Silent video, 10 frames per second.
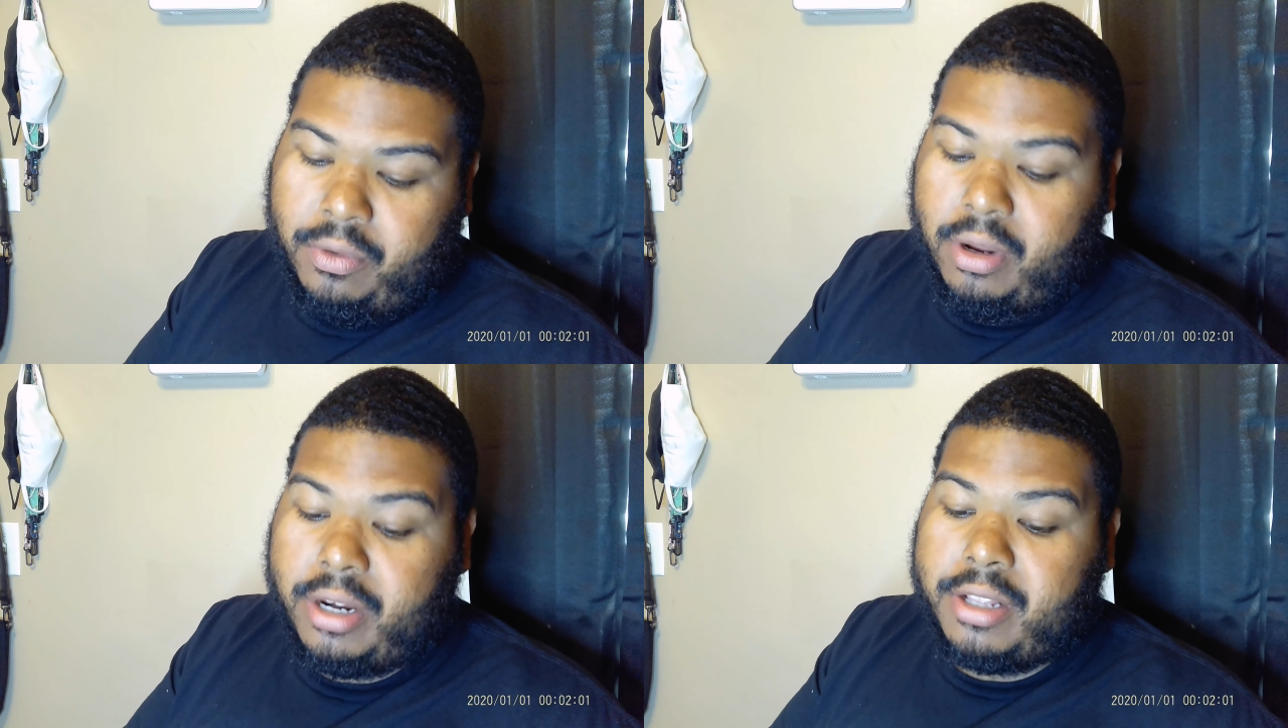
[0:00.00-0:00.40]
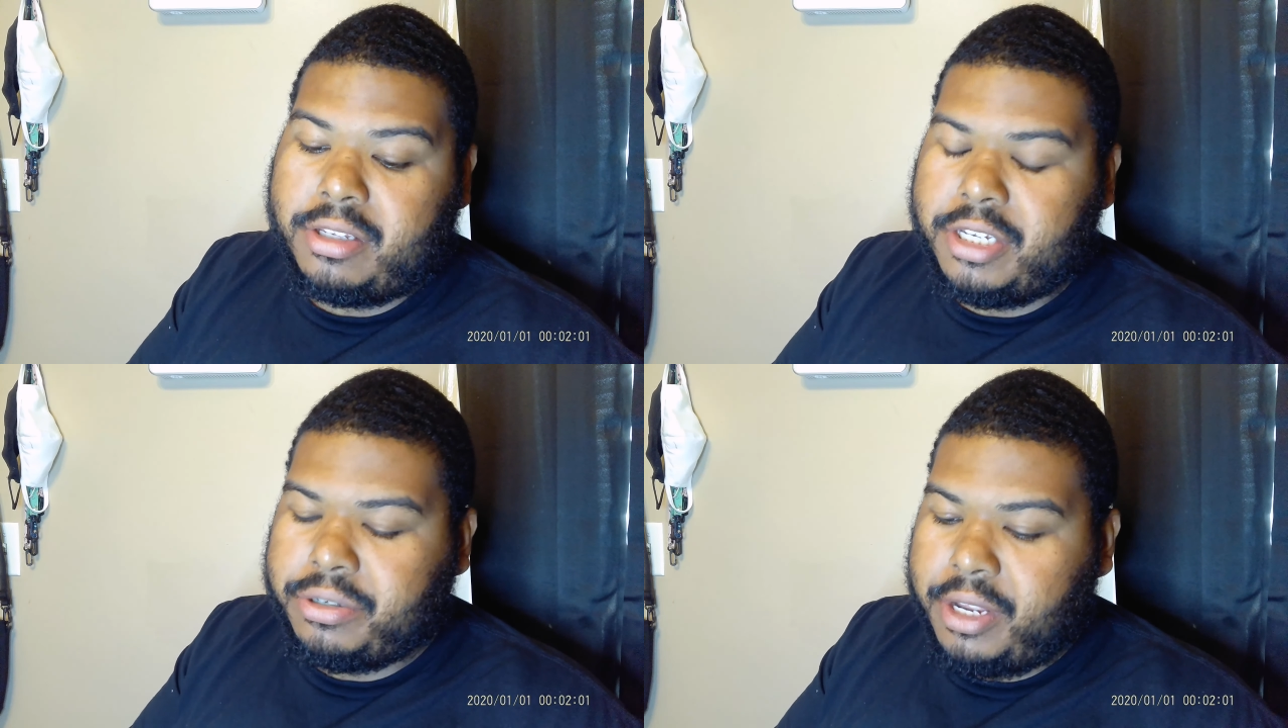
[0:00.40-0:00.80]
or I done
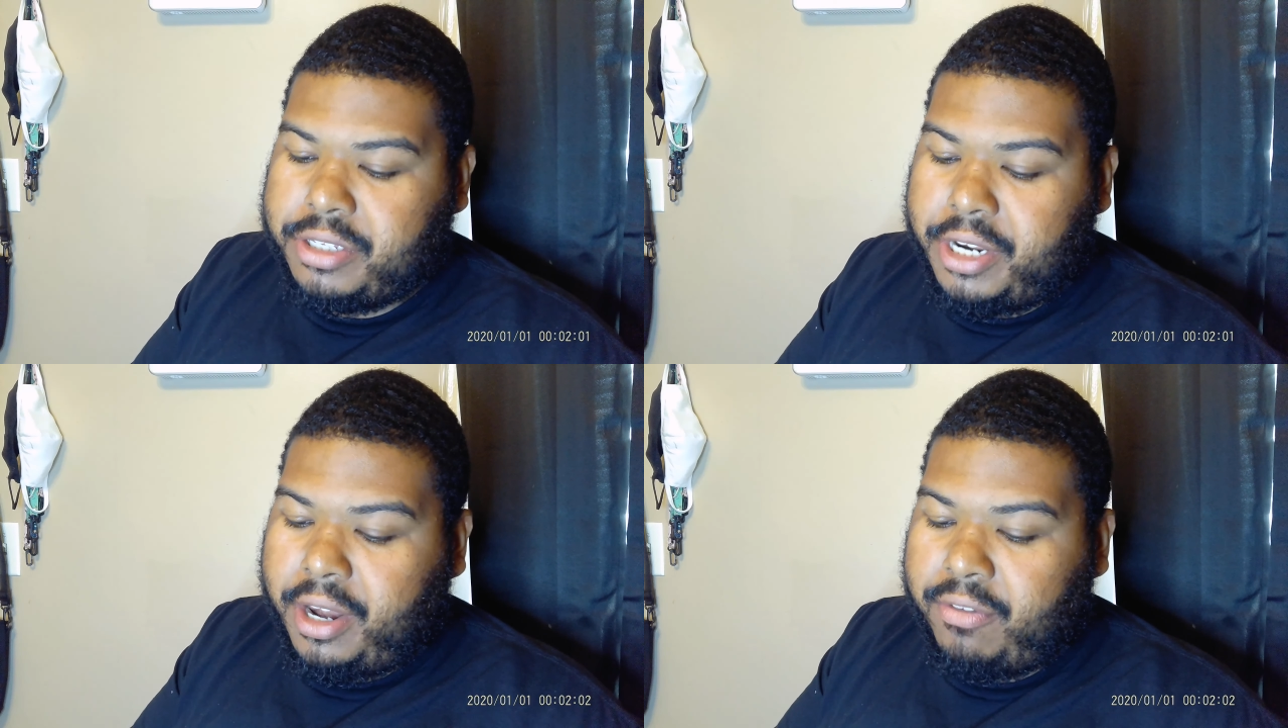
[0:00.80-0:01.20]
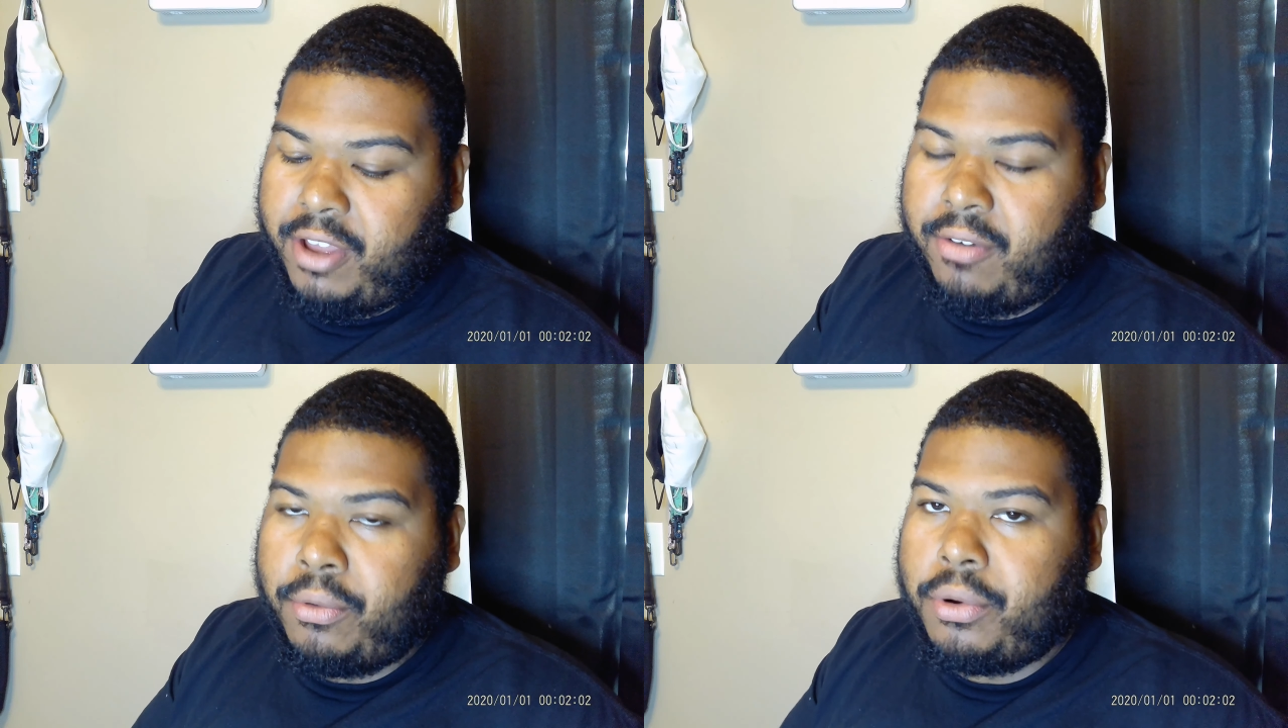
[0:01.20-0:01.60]
6 rounds at
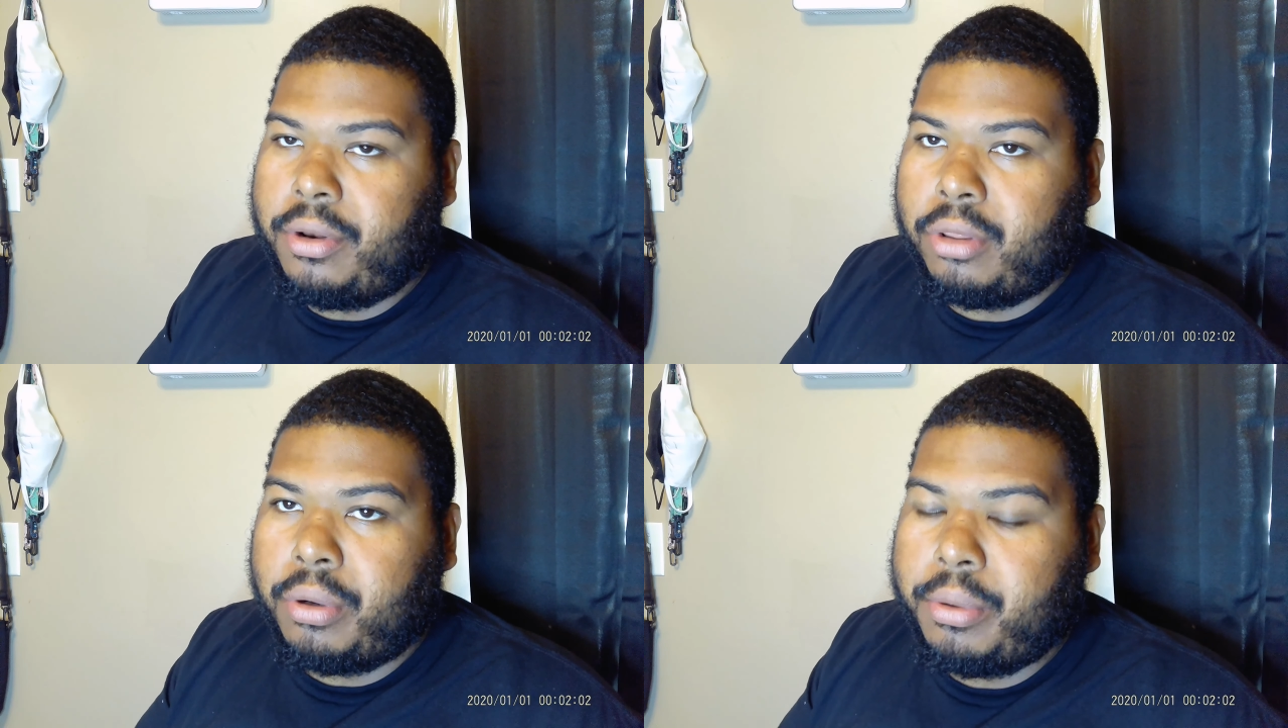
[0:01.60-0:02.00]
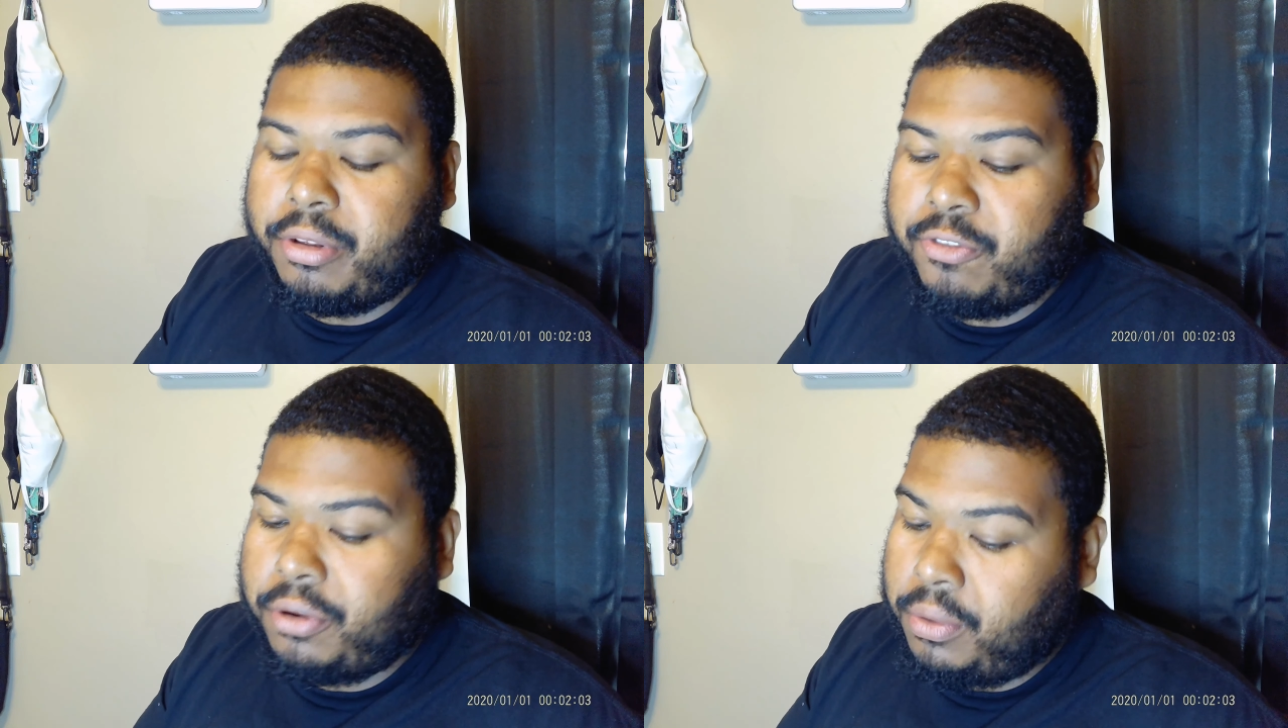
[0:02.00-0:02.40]
85.1. 3
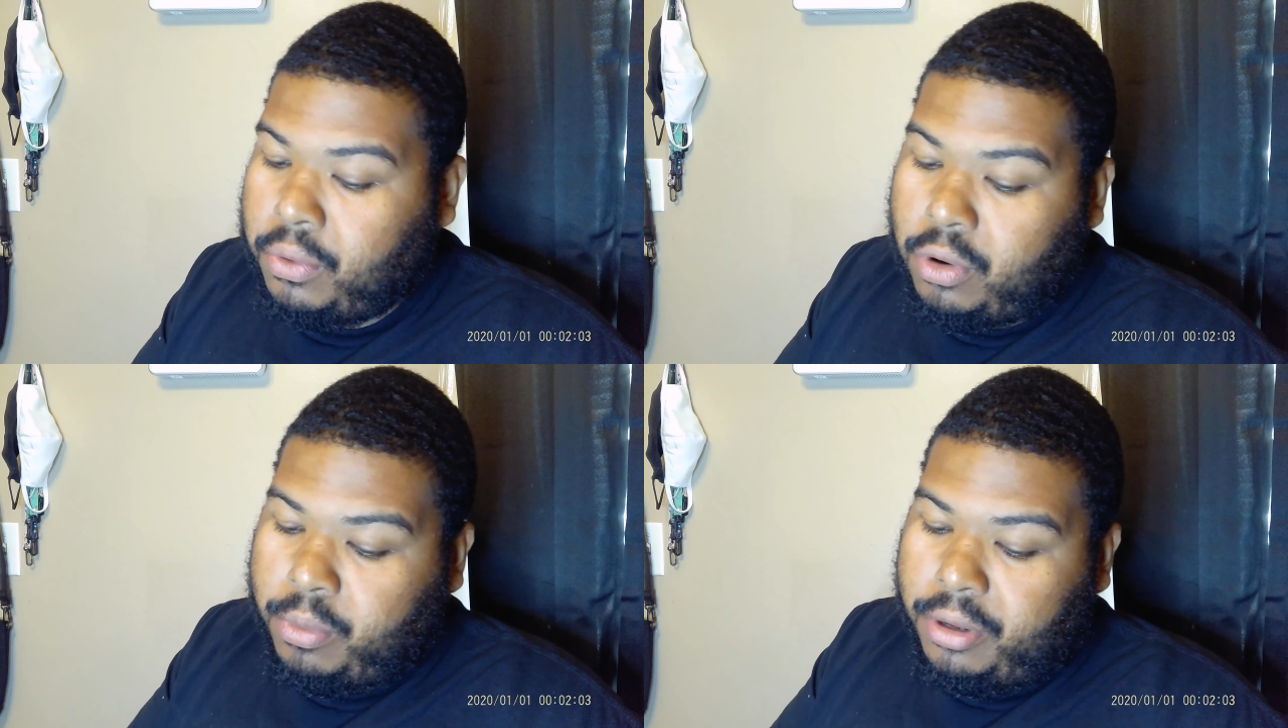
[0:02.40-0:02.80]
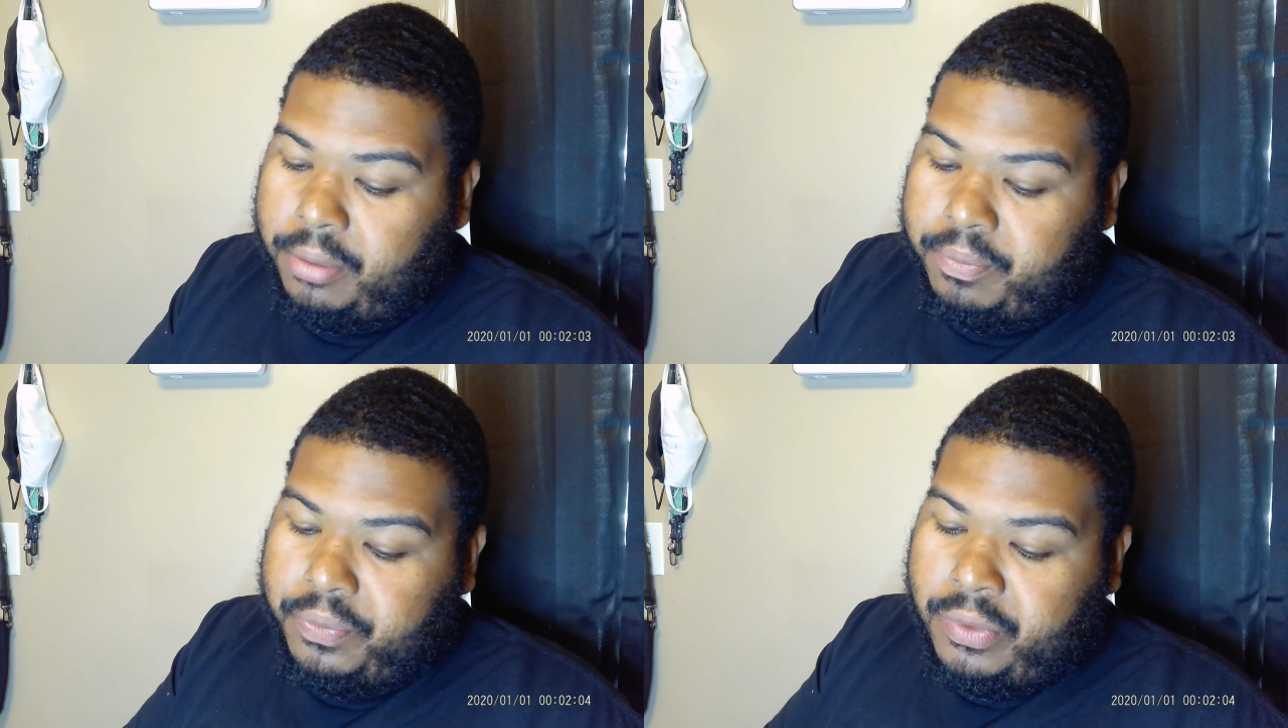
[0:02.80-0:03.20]
was for a warm up.